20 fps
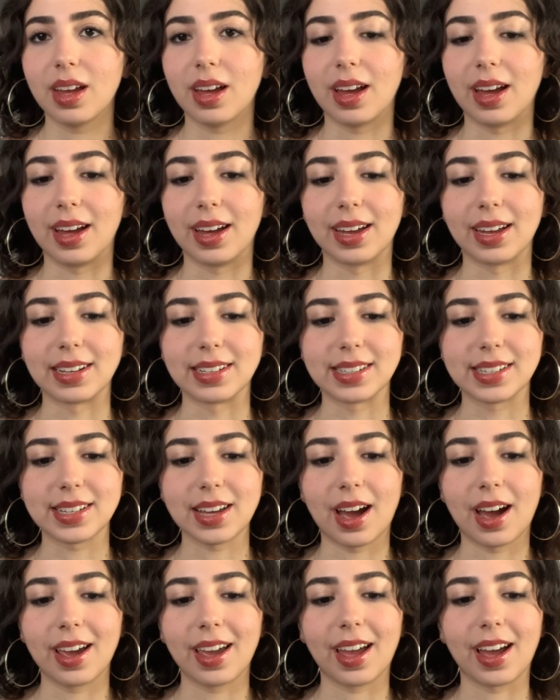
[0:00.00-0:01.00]
and
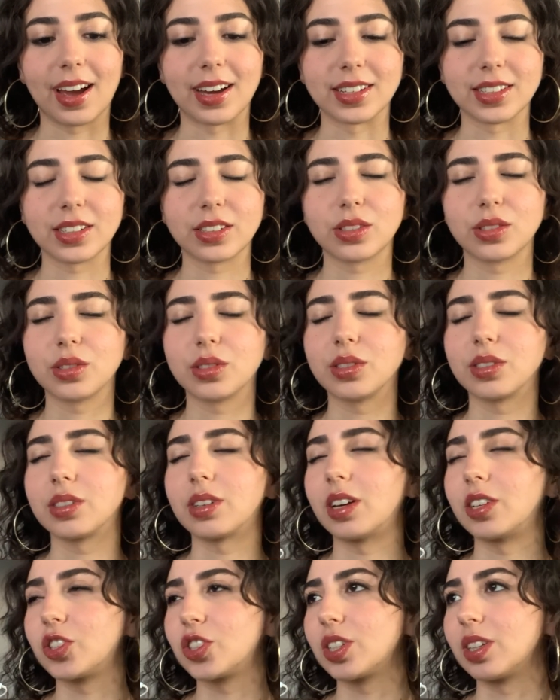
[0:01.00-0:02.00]
I had
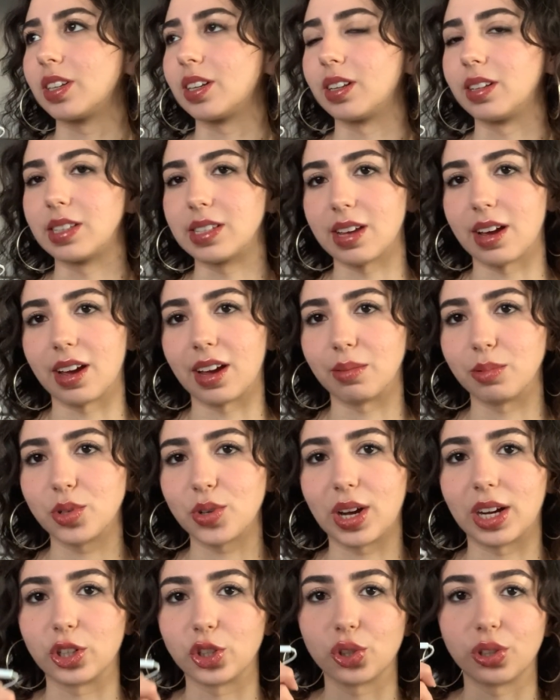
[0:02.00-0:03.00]
such little time to
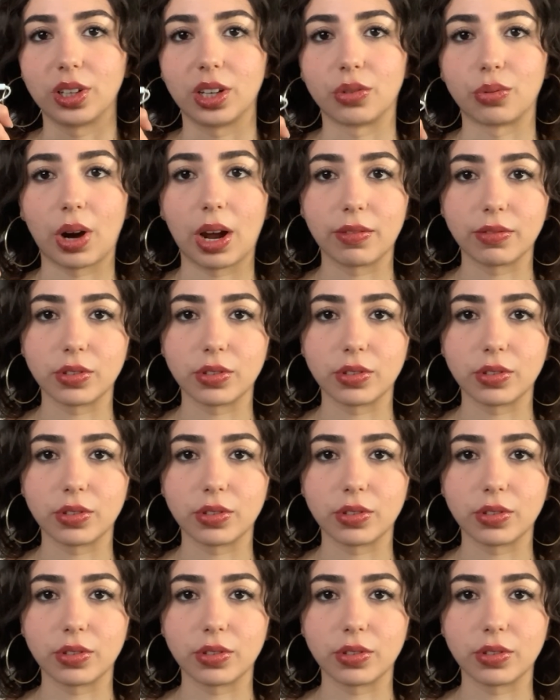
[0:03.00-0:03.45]
actually arrive